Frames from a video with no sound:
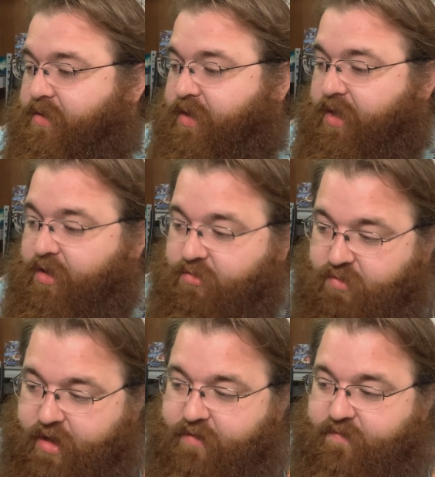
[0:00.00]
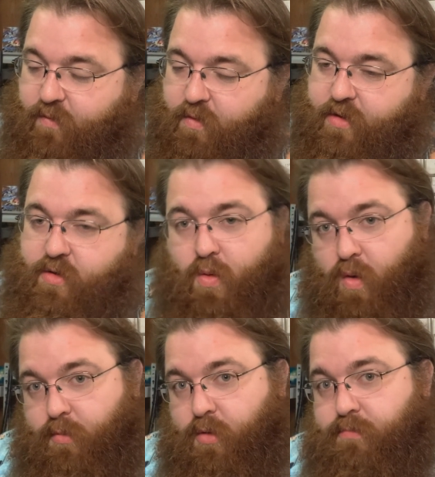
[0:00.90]
looking great for the
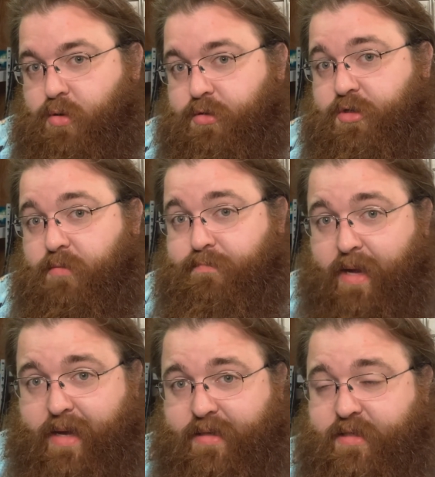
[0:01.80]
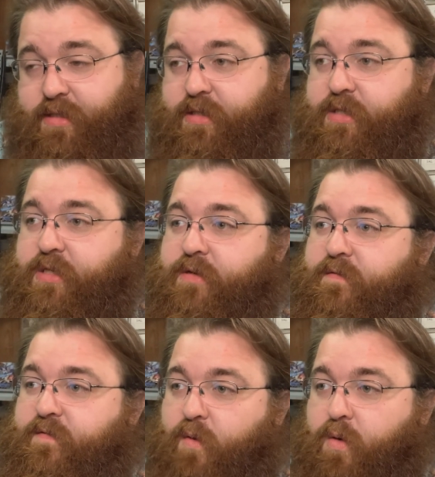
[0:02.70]
normal booster boxes
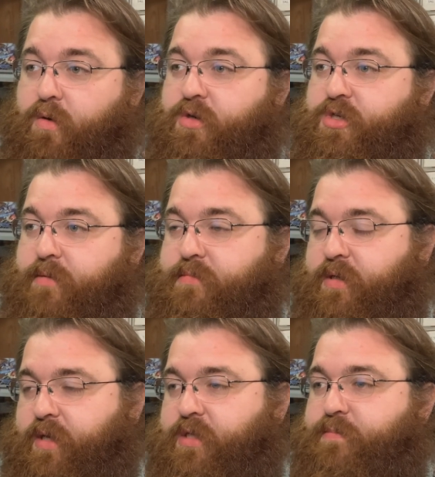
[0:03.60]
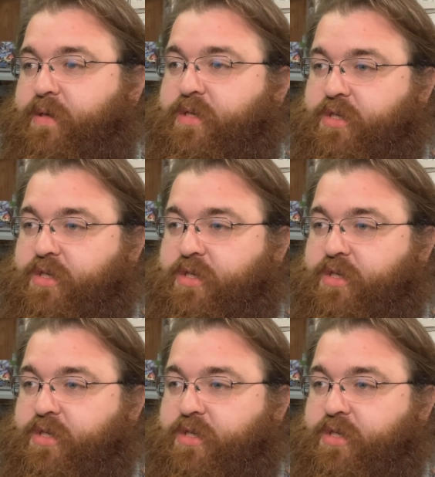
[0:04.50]
for Jump to Lightspeed.